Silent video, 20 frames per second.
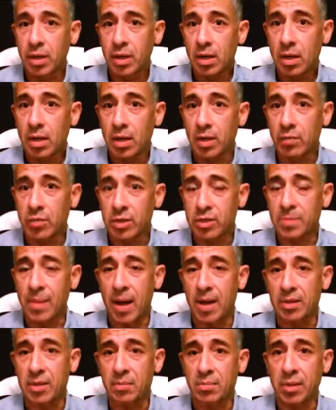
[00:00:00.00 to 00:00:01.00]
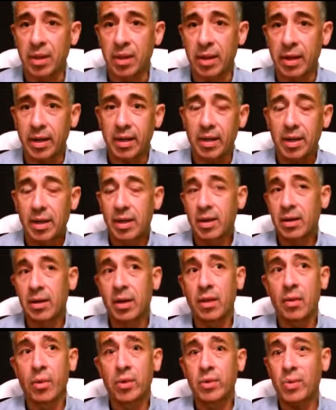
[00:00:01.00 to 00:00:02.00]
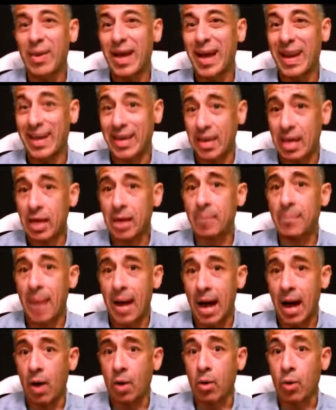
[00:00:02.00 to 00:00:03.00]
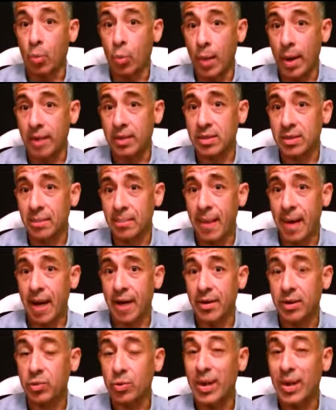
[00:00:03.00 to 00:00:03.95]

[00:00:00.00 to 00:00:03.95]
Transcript: uh, responsibility. In other words, we got to keep our wits about us.